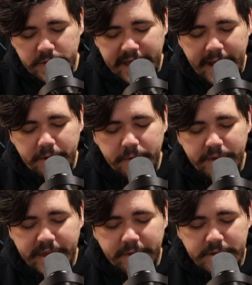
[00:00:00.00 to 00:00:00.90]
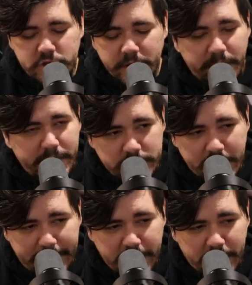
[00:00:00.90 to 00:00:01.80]
without triggering the
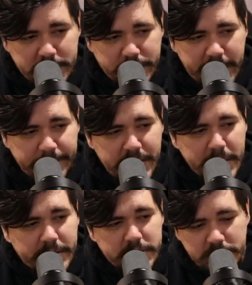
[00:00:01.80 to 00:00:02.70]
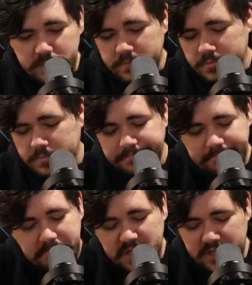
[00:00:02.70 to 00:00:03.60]
trap cards, right? Because you
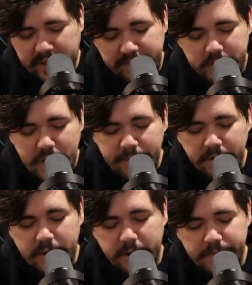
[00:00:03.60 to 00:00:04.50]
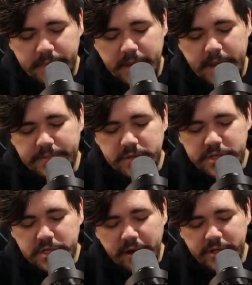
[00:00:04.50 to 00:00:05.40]
doesn't give them a trap window. So this
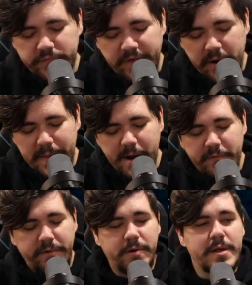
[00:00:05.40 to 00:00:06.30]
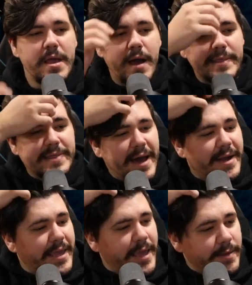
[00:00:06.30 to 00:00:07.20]
card is very powerful. A lot
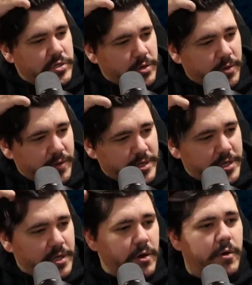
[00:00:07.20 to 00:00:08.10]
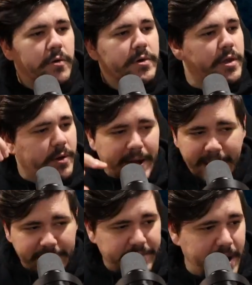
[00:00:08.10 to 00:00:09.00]
of games you're going to
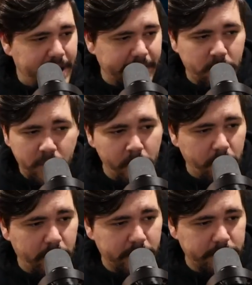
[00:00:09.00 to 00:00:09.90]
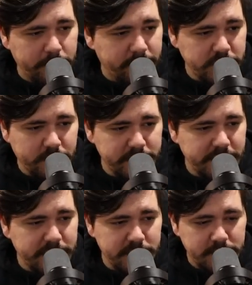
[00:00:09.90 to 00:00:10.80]
have 9 or more
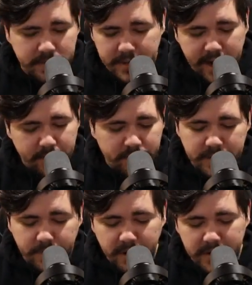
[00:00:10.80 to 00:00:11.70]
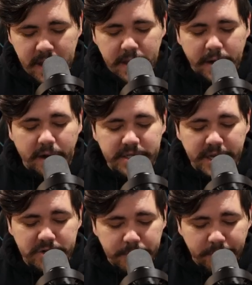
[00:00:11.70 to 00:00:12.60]
resources, 9 or more support cards in
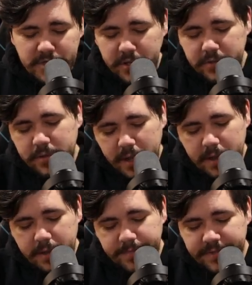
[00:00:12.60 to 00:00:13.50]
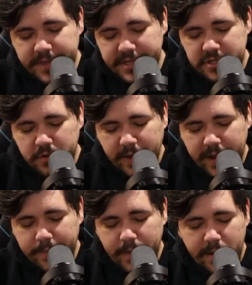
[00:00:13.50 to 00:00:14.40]
your support zone. This is a way to
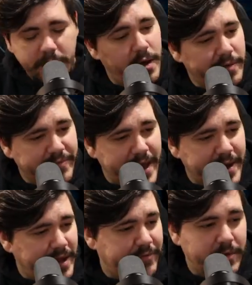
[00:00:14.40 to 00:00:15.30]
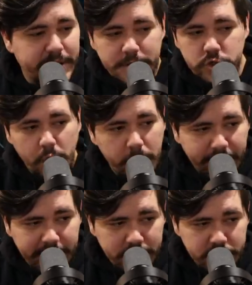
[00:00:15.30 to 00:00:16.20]
burn all of that. If you didn't draw
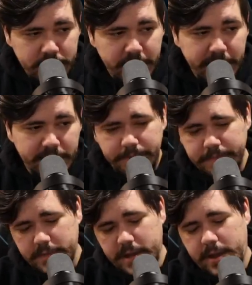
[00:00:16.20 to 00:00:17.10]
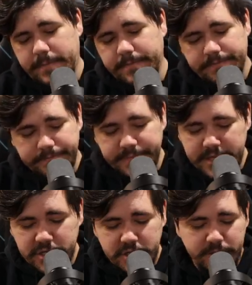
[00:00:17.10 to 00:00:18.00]
Wind Archer cookie,
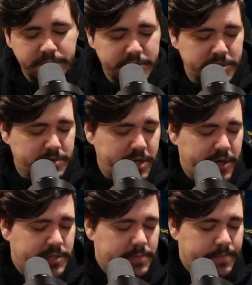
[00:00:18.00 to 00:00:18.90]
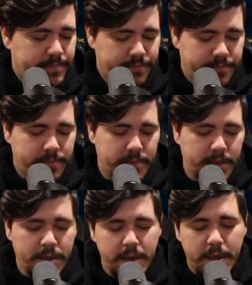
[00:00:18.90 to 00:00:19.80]
this is your chance.
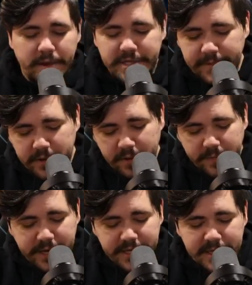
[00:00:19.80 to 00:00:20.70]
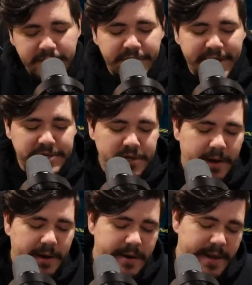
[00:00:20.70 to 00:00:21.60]
All right, let's keep going, because this
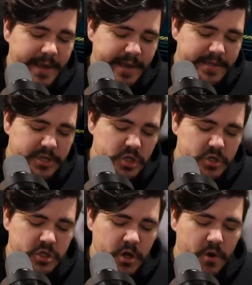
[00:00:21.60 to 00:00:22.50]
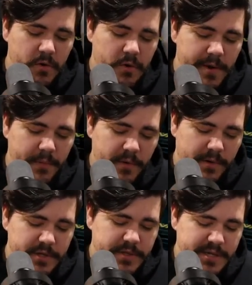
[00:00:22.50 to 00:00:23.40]
card is so
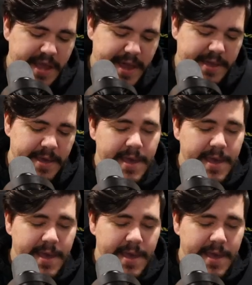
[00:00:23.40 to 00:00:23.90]
important to the deck,